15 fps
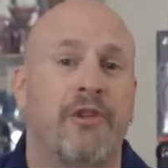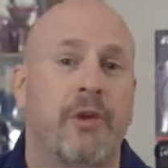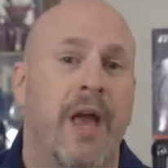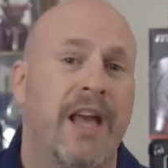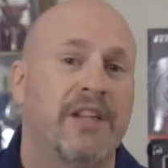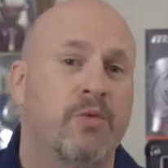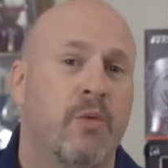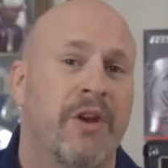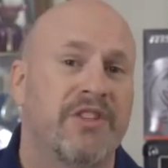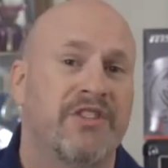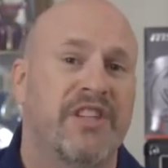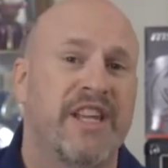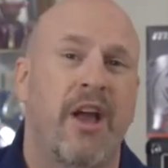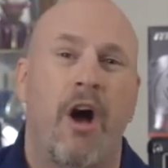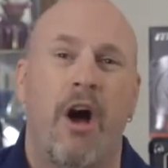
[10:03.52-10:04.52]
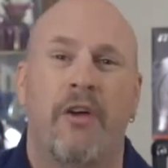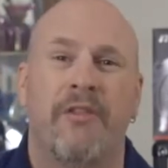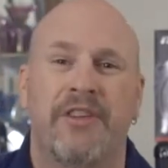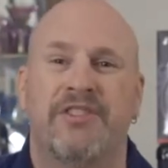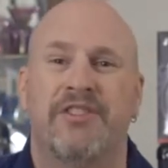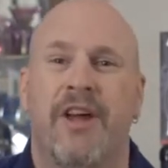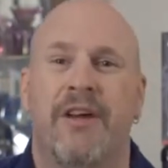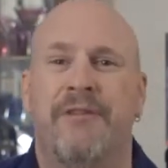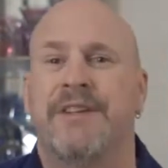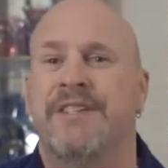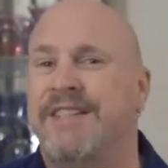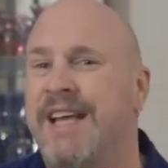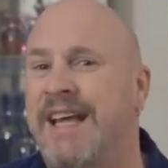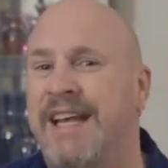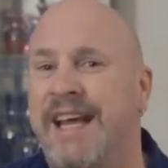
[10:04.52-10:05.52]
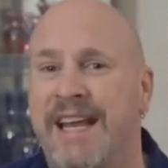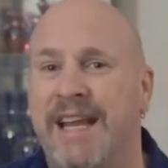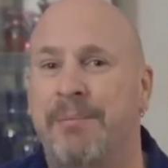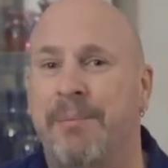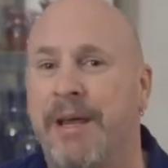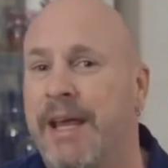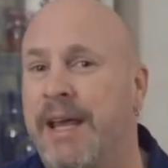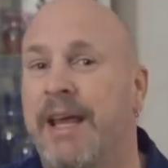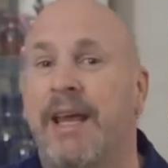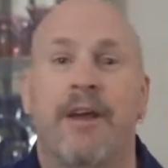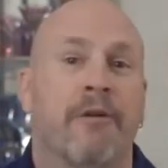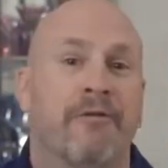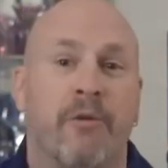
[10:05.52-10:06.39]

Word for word: if you guys wanna see all this stuff in 1080p,